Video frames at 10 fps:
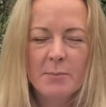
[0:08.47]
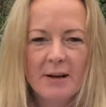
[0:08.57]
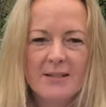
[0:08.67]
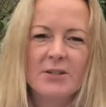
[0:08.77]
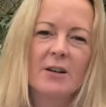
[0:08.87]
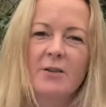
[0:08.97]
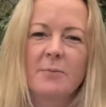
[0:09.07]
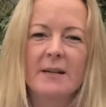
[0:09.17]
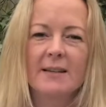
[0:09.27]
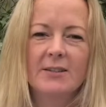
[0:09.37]
pleasure
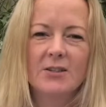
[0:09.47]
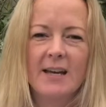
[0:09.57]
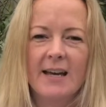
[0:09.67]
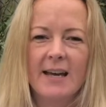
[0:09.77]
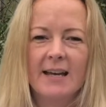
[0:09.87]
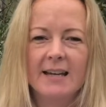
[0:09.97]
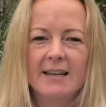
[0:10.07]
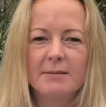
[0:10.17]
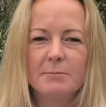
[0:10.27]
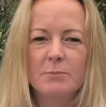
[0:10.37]
of being the chair
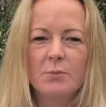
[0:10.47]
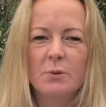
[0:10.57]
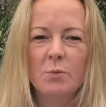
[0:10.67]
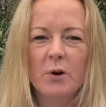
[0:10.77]
and